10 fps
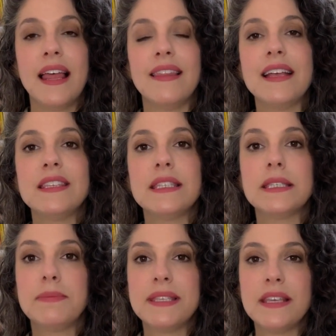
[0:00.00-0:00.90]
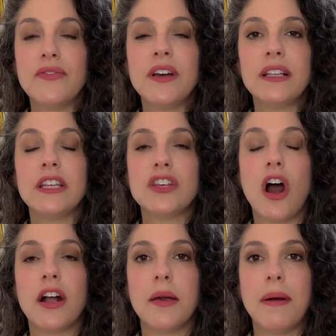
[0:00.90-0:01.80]
Let's specifically
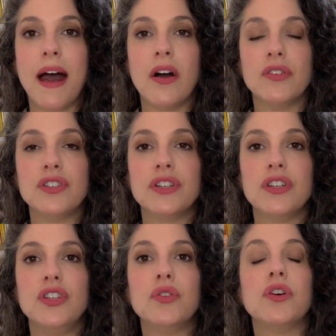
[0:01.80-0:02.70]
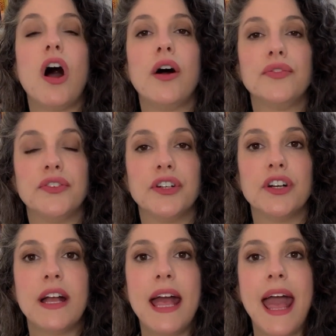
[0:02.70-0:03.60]
talk about your offer
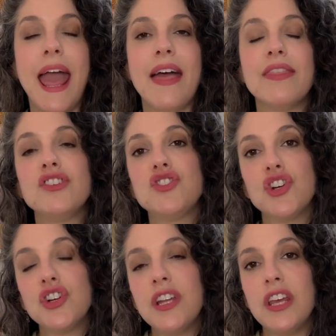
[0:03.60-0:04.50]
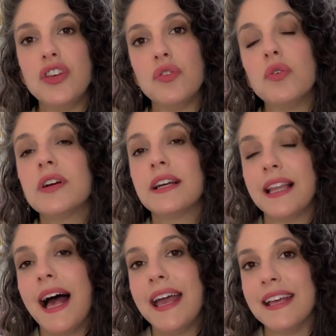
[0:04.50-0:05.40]
and the journey your
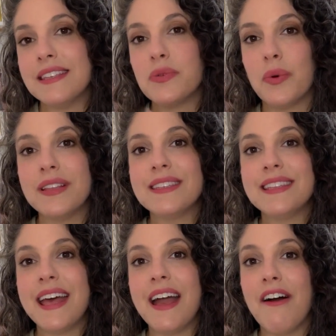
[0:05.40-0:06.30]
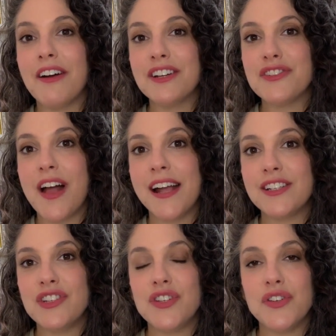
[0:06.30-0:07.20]
clients, once they are
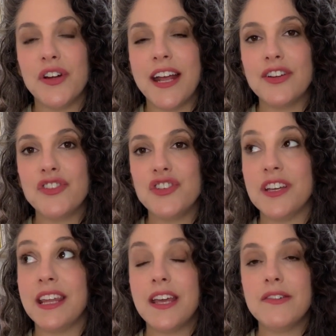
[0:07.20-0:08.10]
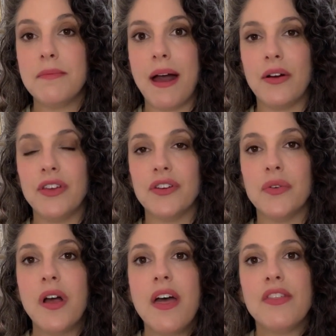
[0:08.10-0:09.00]
attracted to your energy and hear about you,
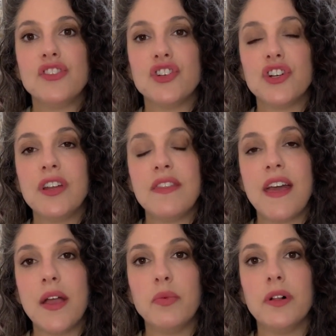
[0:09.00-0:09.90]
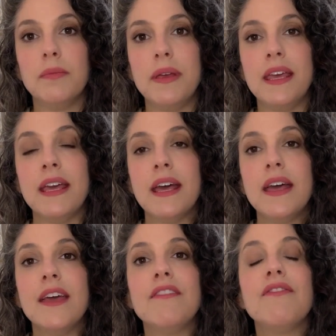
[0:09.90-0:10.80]
the journey they will be
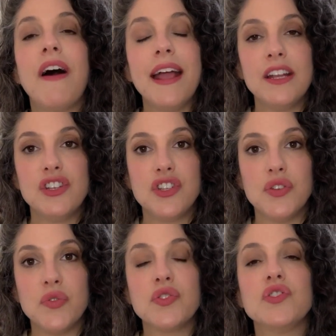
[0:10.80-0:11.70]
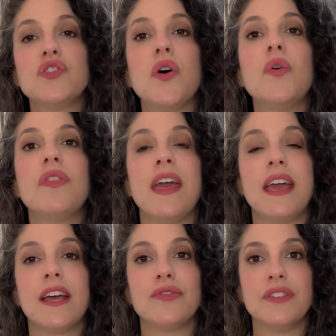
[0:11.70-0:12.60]
invited to so they
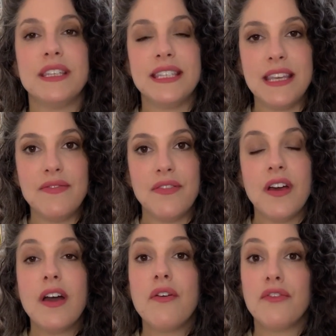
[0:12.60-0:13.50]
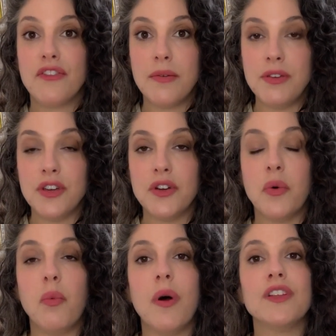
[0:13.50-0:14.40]
can receive from you
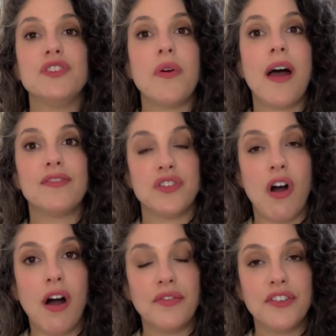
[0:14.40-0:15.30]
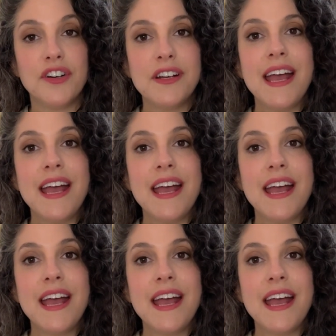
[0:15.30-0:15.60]
what you have to offer,